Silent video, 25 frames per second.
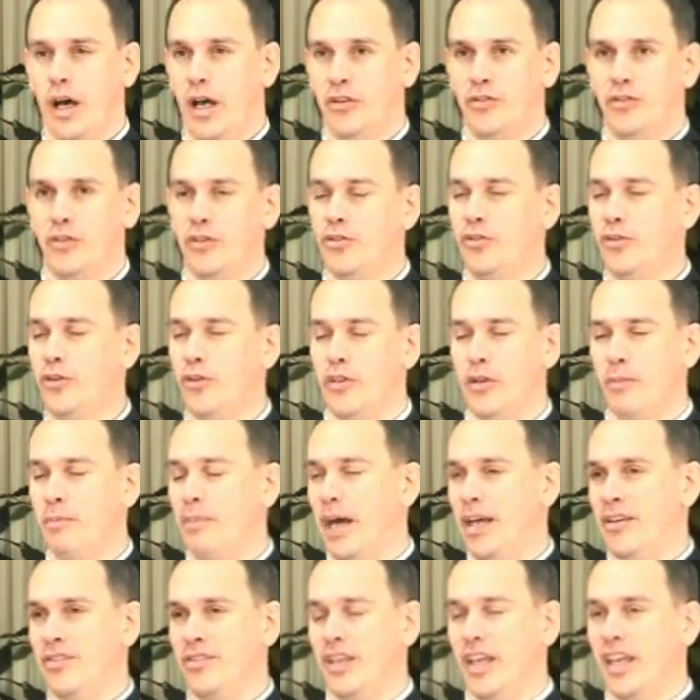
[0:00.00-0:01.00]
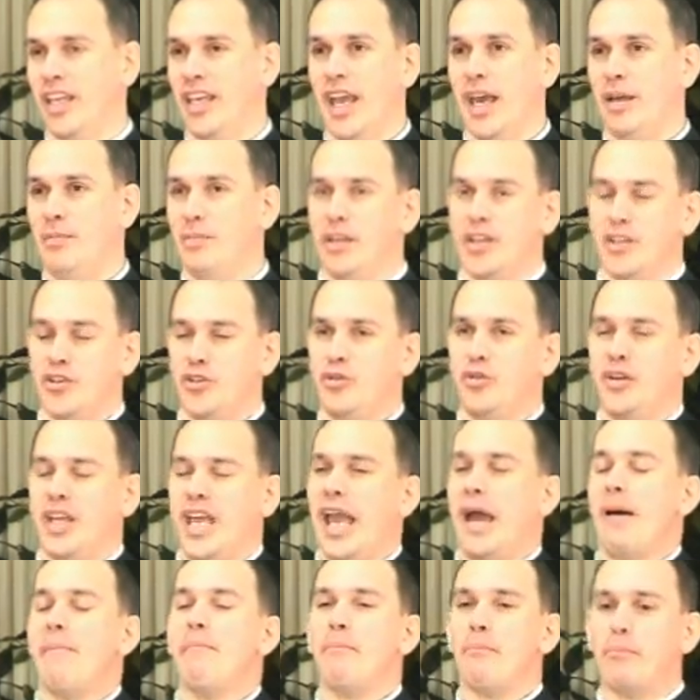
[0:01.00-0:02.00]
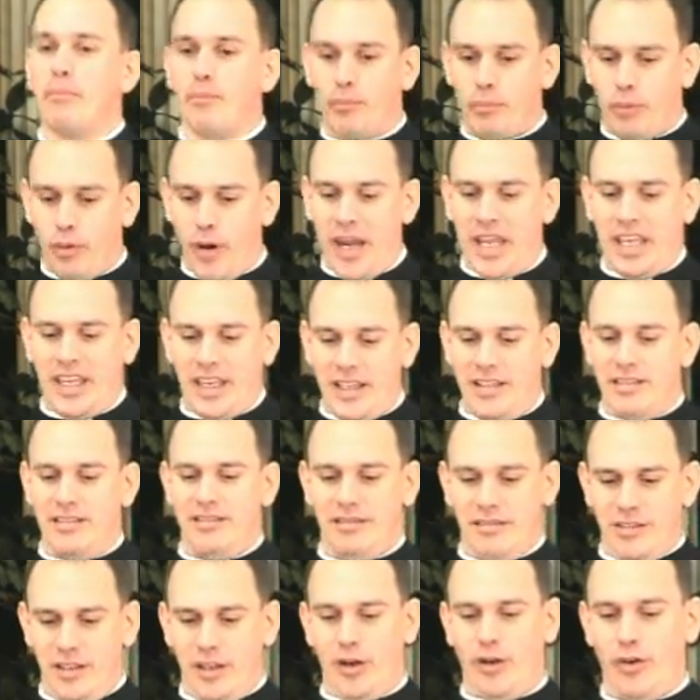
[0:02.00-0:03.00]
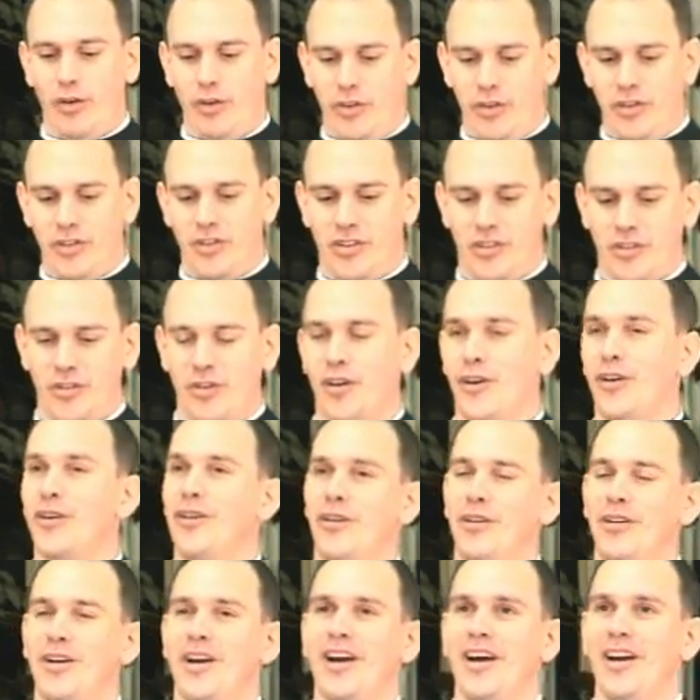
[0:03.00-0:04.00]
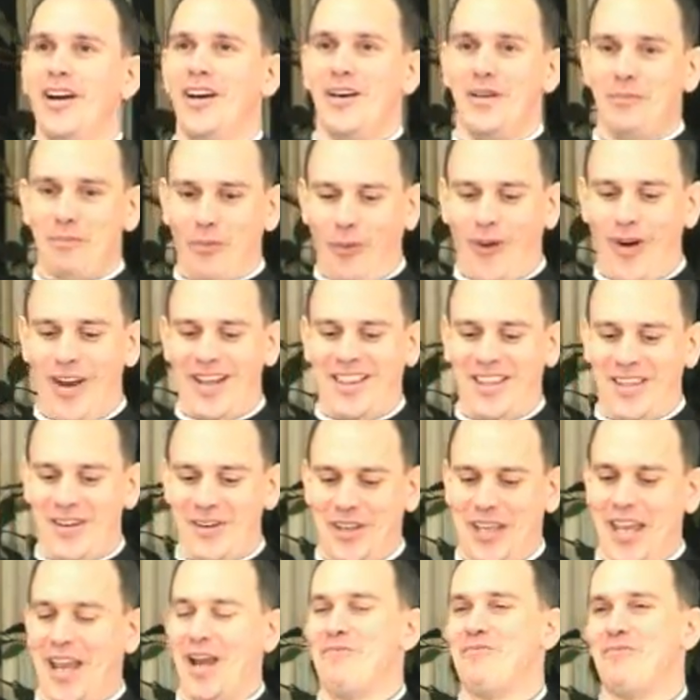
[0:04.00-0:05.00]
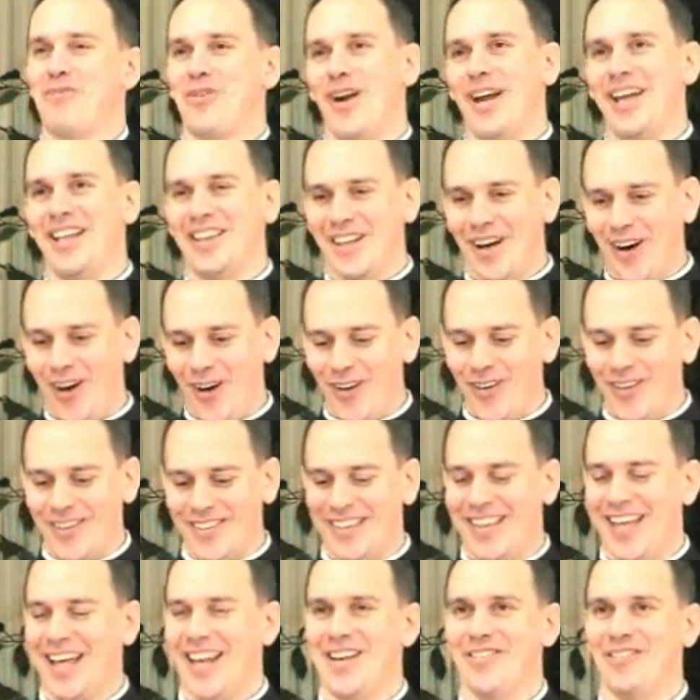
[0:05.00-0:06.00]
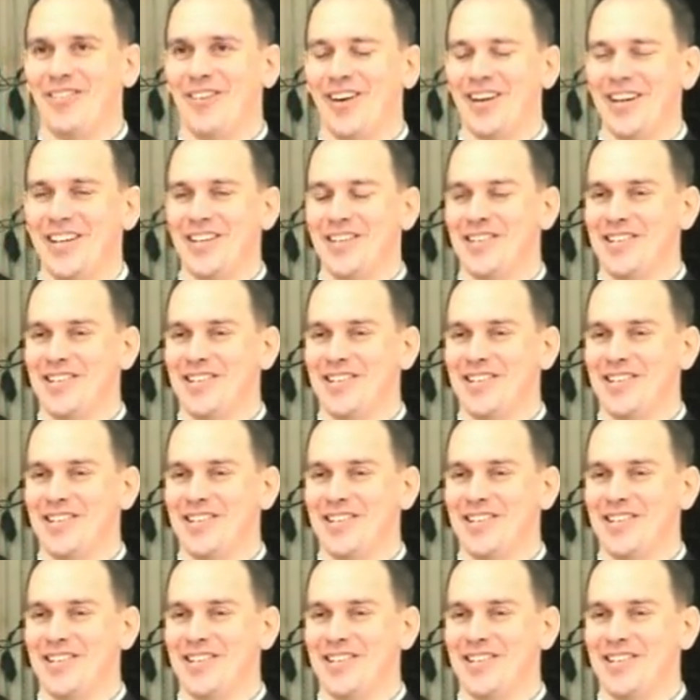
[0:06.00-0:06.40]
I'll just do the best I can, because you can't break it, there's a certain point that you can't break the host anymore.